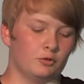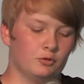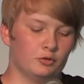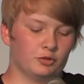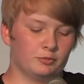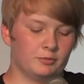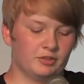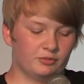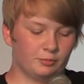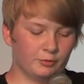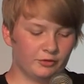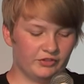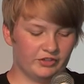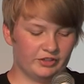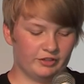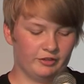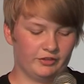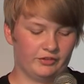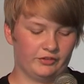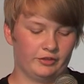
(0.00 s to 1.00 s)
On a much more
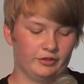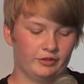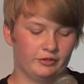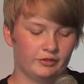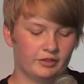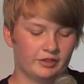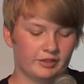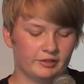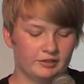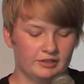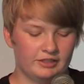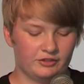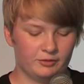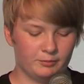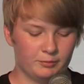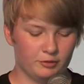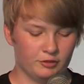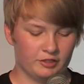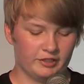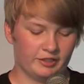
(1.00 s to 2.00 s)
serious note, it can lead to
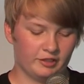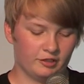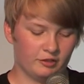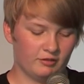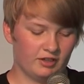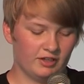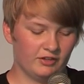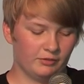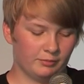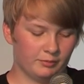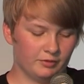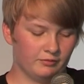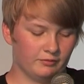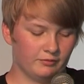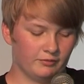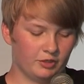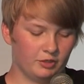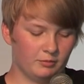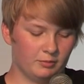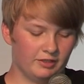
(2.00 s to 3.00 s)
bullying,
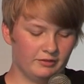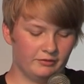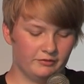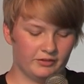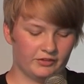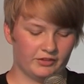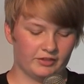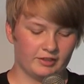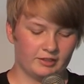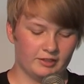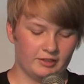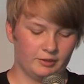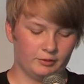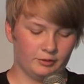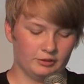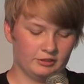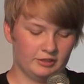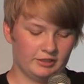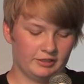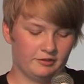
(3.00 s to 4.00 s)
harassment, verbally, physically,
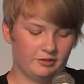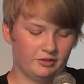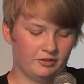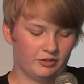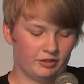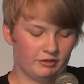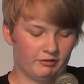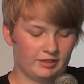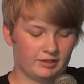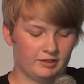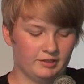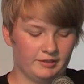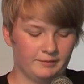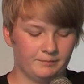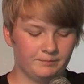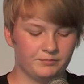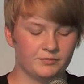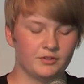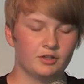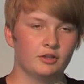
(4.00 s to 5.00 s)
online, and indirectly.
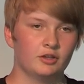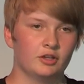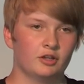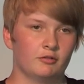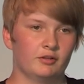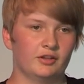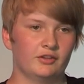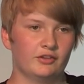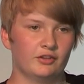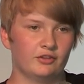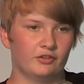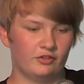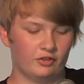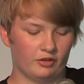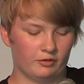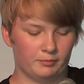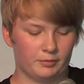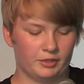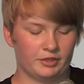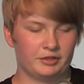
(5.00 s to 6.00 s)
Research
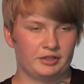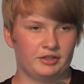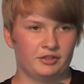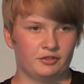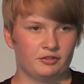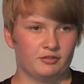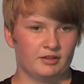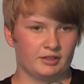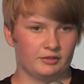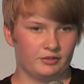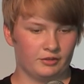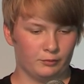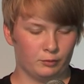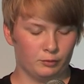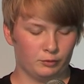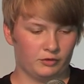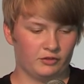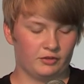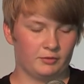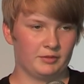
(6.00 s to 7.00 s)
done by the Interactive
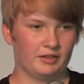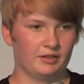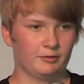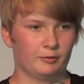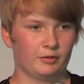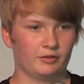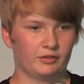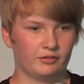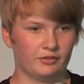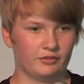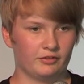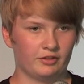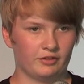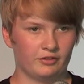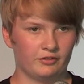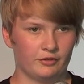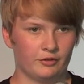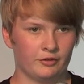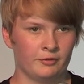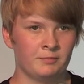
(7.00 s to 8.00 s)
Autism Network
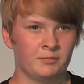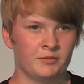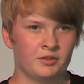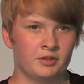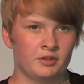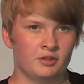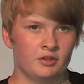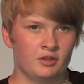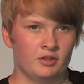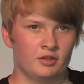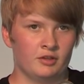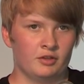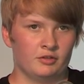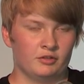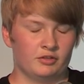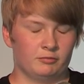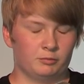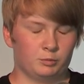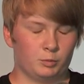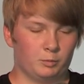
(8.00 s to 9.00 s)
suggests that
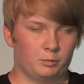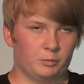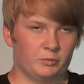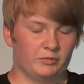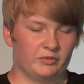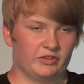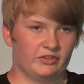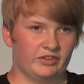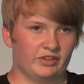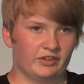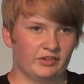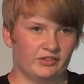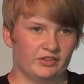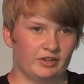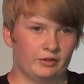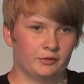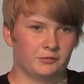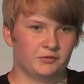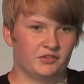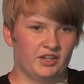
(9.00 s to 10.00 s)
6
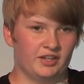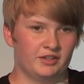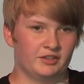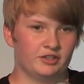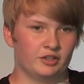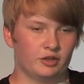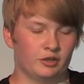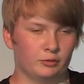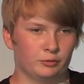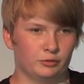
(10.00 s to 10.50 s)
out of 10 young